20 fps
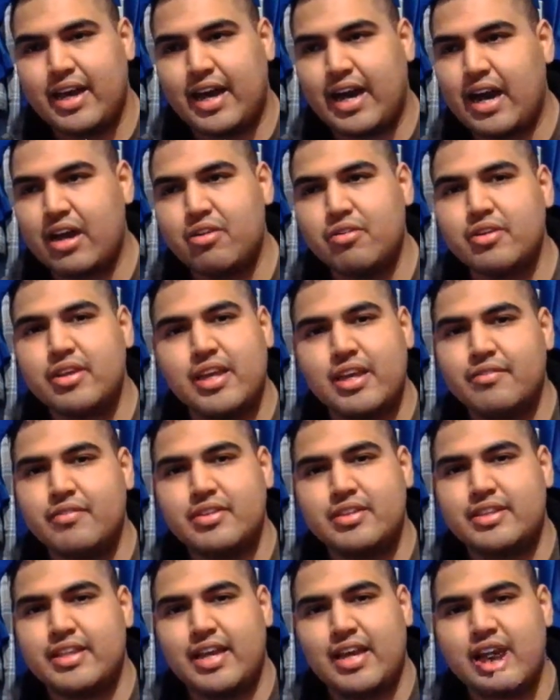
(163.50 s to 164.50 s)
I don't give
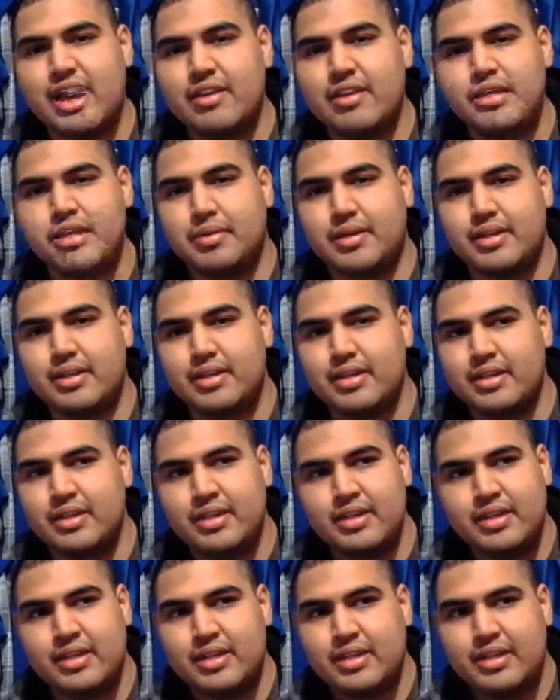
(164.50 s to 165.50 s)
a damn, but
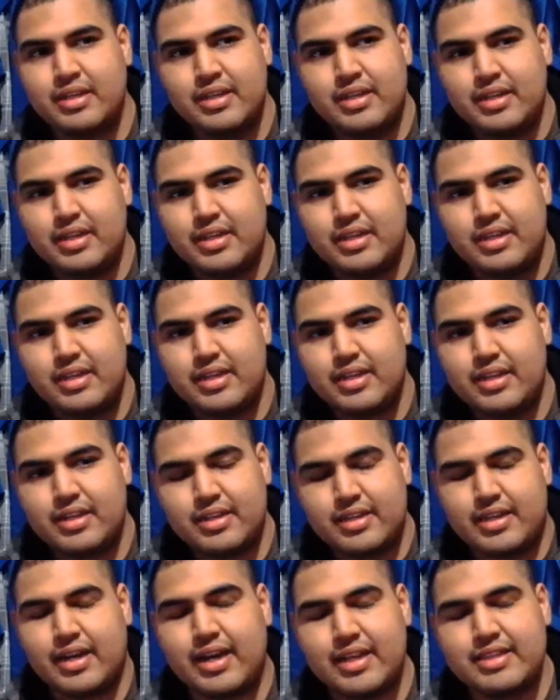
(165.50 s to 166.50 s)

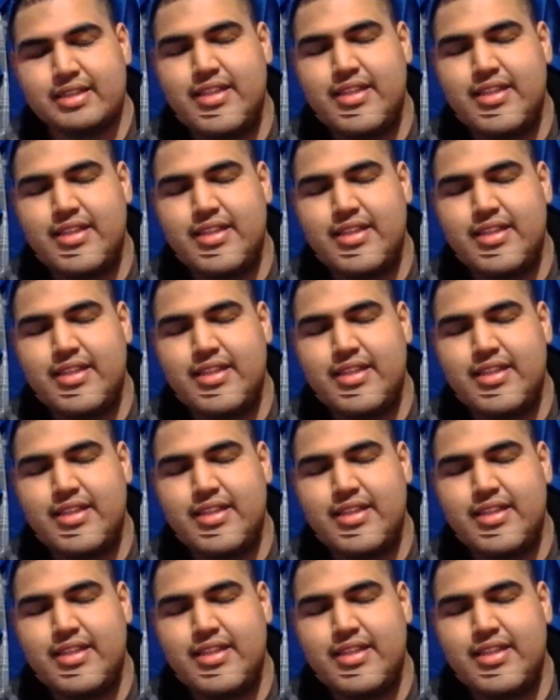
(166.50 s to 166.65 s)
god